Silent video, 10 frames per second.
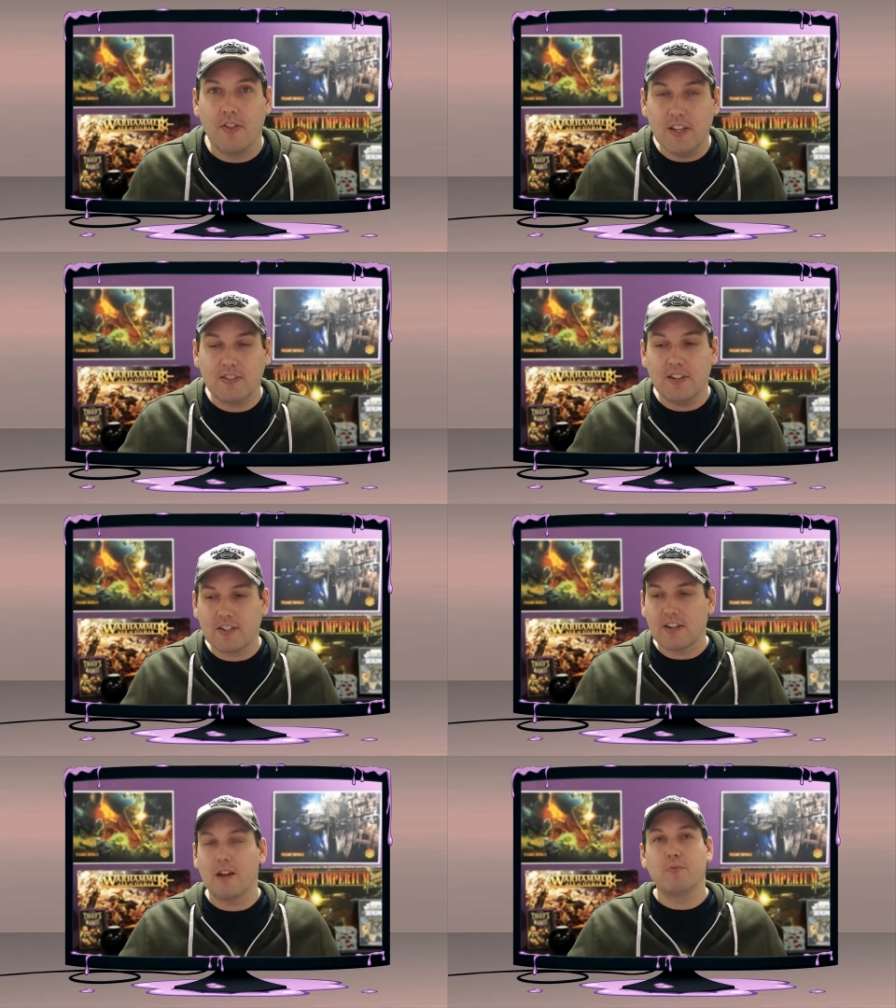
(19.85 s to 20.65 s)
this is
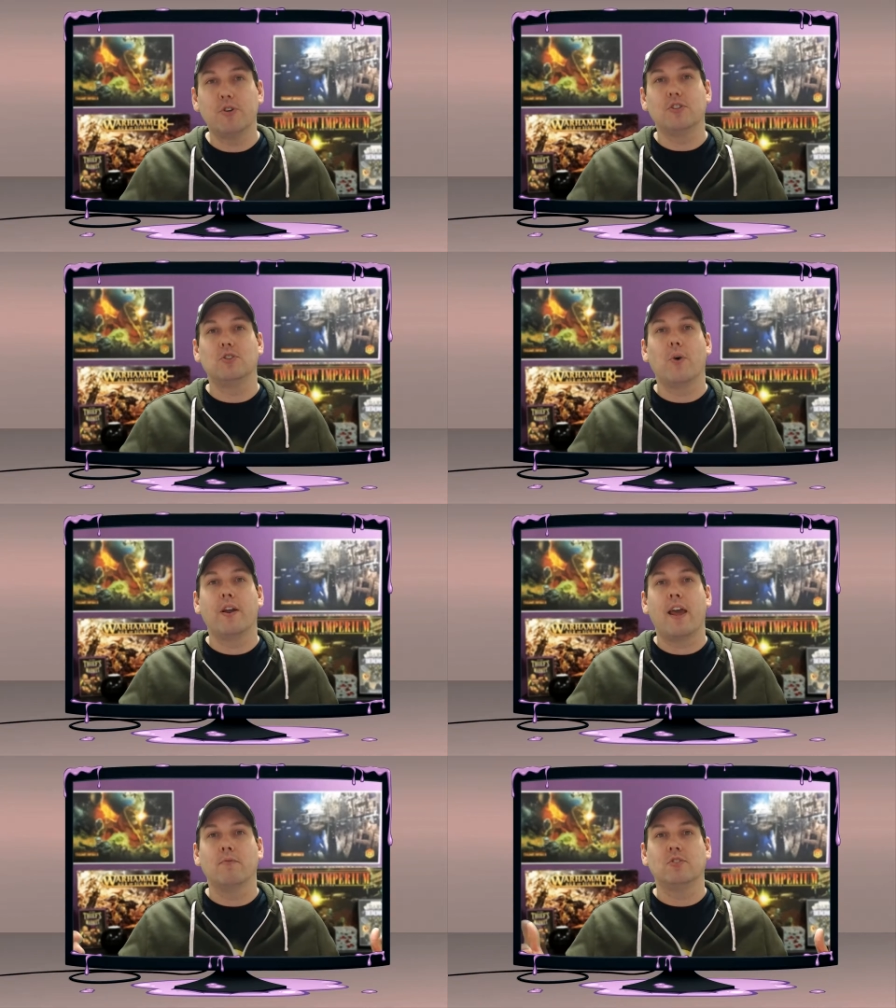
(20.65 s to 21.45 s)
a club where you can
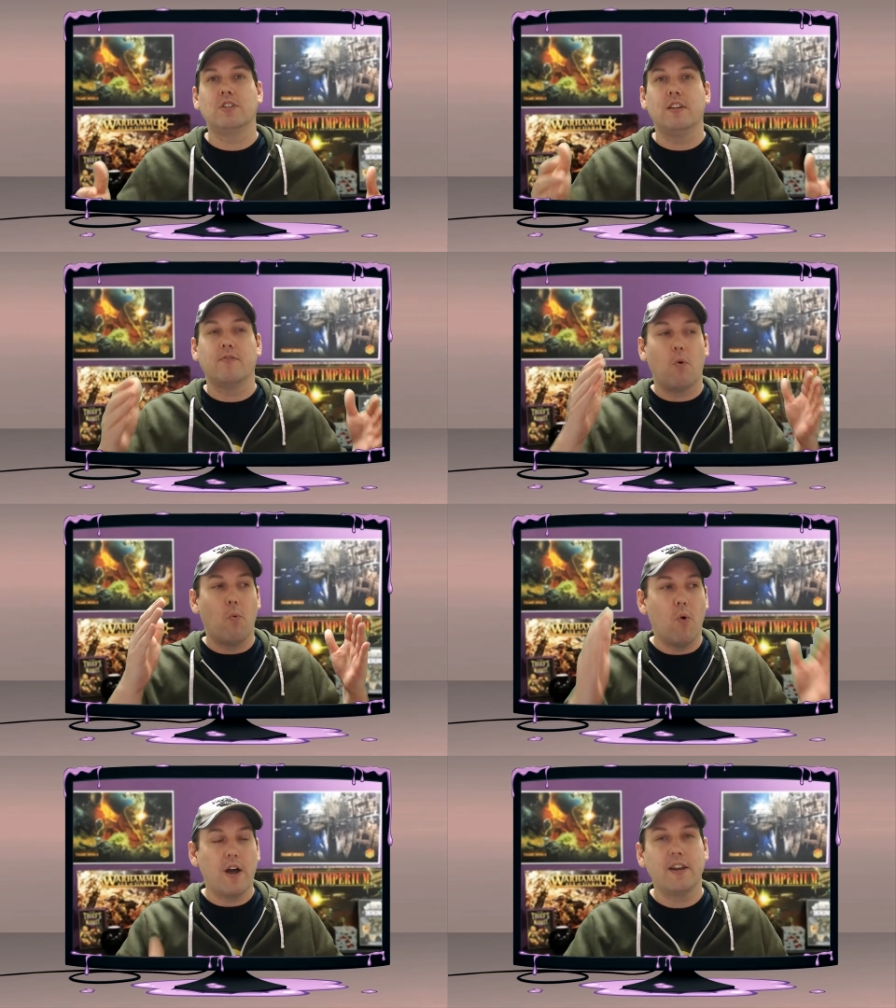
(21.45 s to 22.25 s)
join and receive
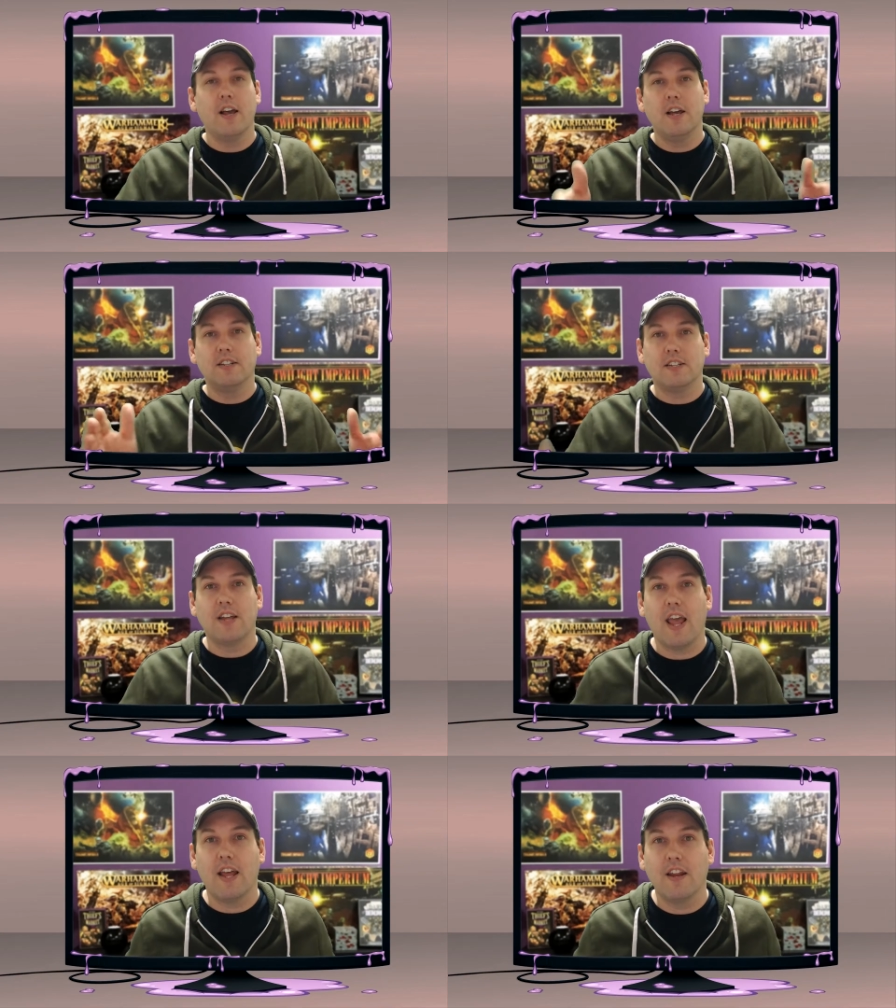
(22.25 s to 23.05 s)
one to
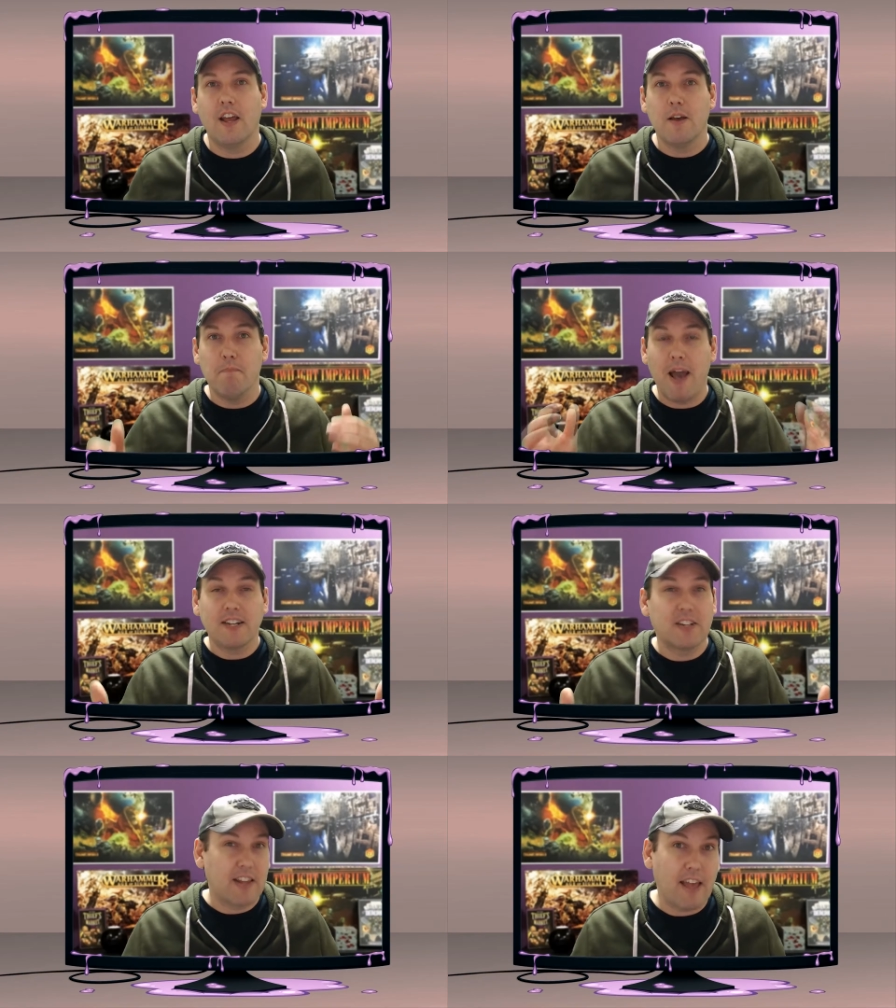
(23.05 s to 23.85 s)
ten
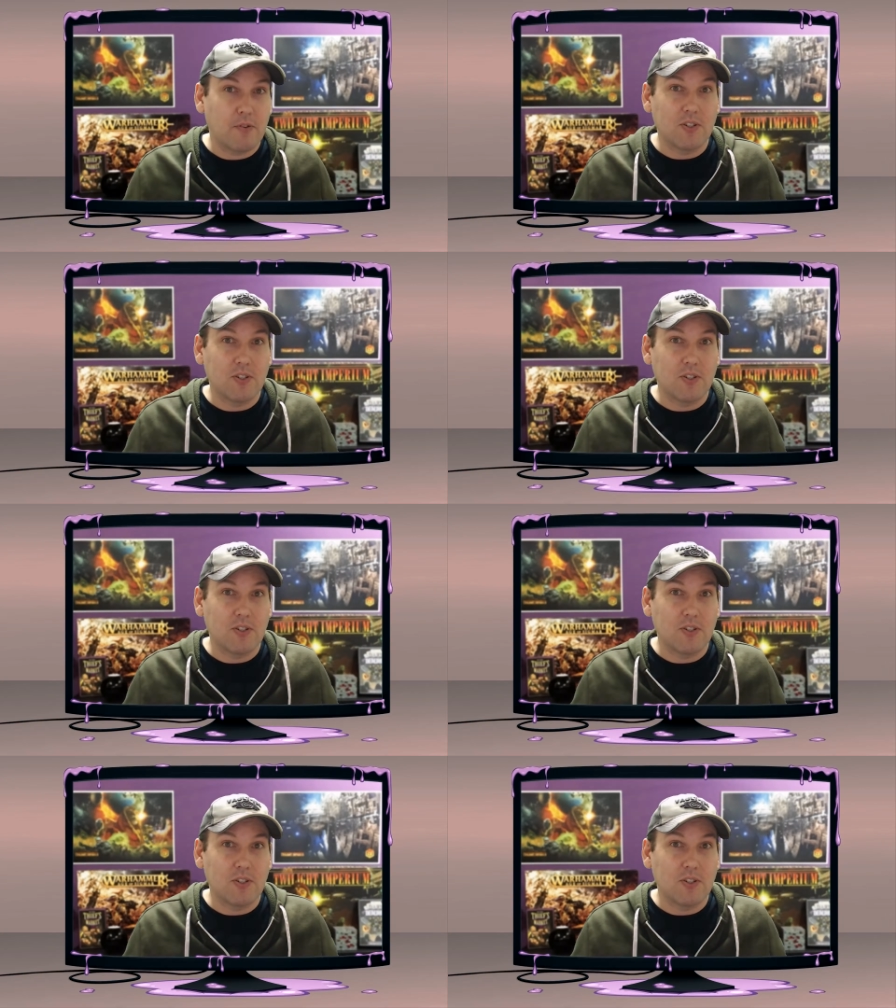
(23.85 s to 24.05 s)
Magic: The Gathering